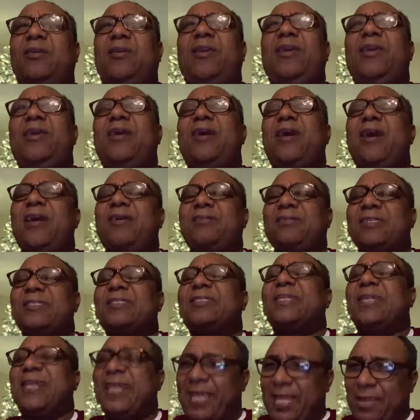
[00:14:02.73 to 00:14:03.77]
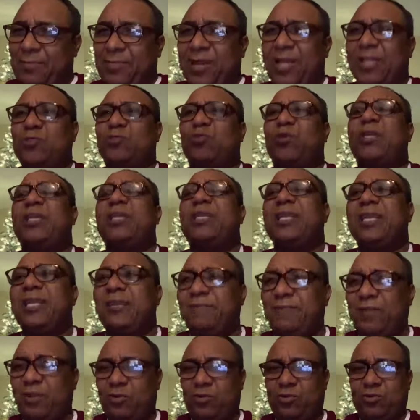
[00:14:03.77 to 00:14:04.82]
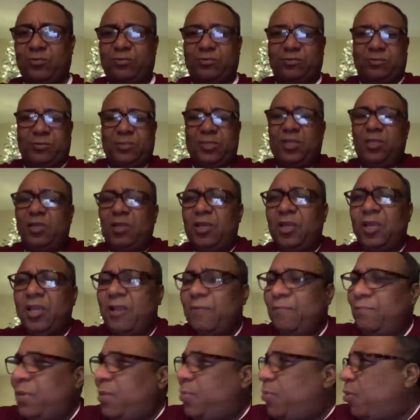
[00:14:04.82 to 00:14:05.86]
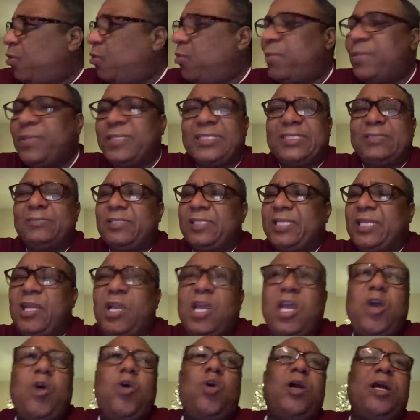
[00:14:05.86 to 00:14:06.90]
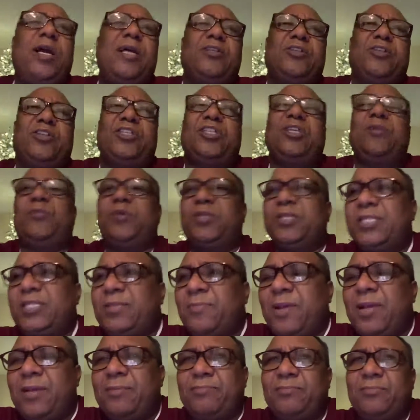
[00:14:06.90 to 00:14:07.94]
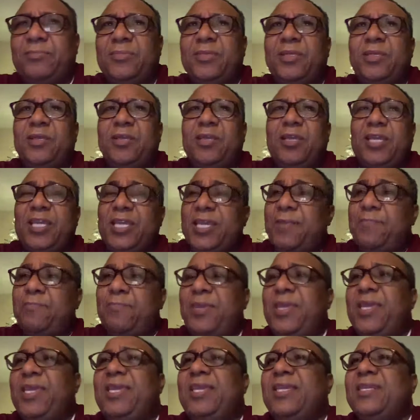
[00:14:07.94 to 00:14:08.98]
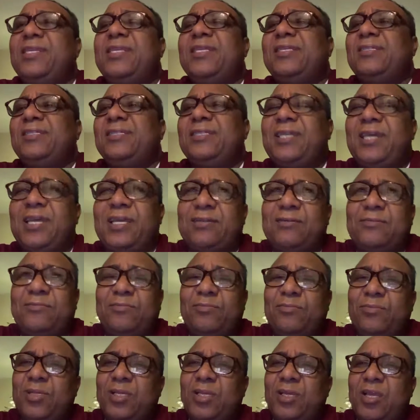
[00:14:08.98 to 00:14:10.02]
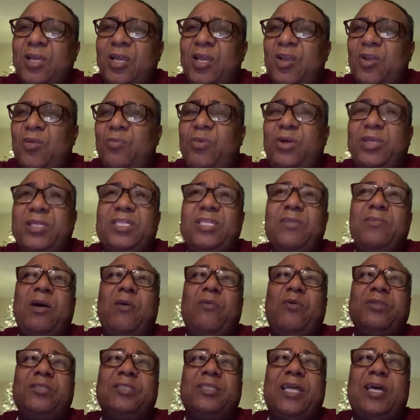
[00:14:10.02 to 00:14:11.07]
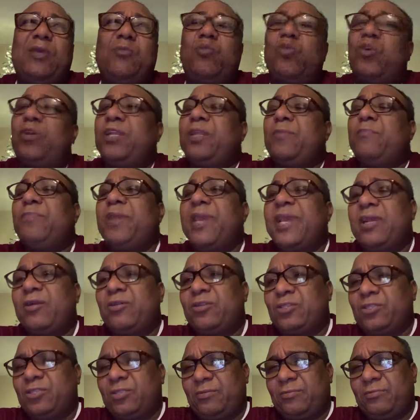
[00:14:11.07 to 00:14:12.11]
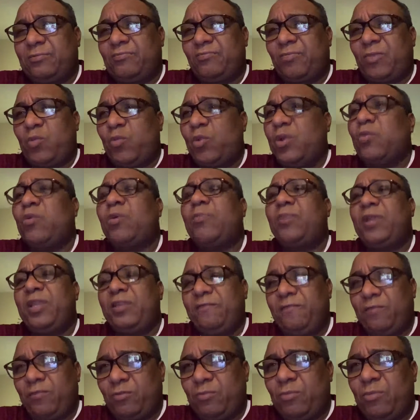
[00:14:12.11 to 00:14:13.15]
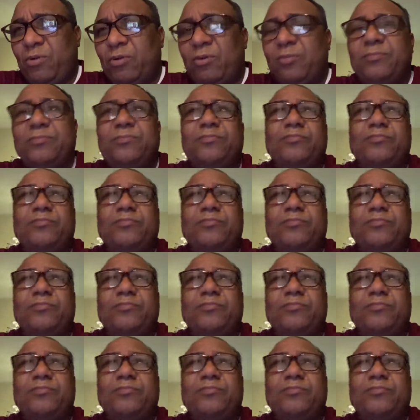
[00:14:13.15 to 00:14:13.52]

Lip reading: he has his name, that's what he's living on. People will say all kinds of things about Diba. He this and that. But Diba was not one of the beggars when they were playing football.